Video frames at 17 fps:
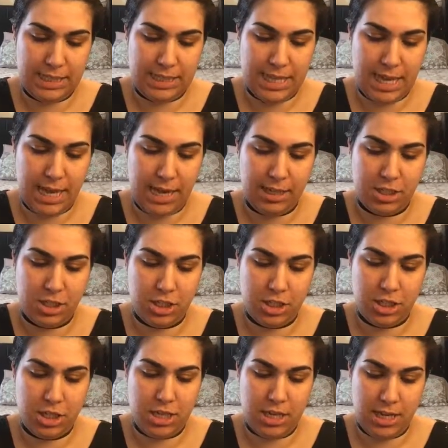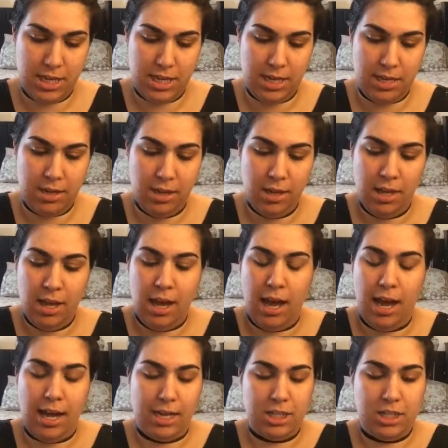It's the HD
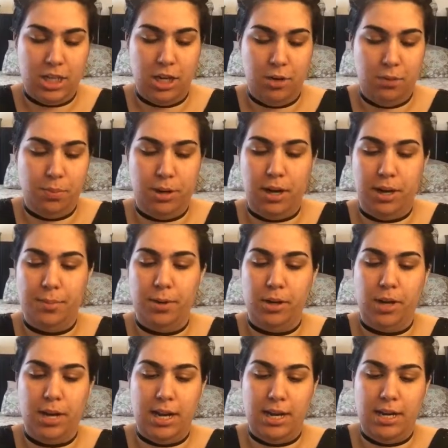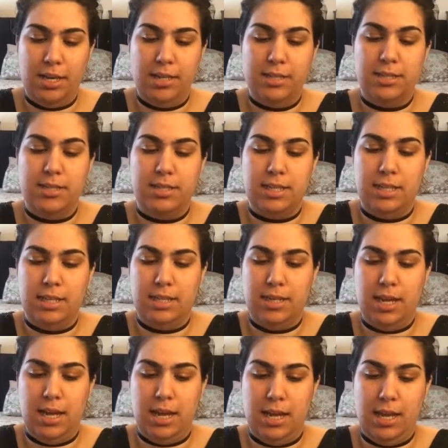eyeshadow primer, and it is
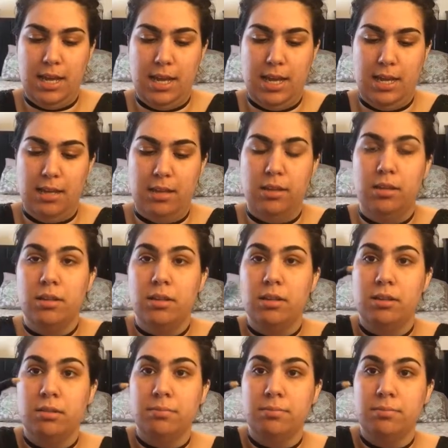in a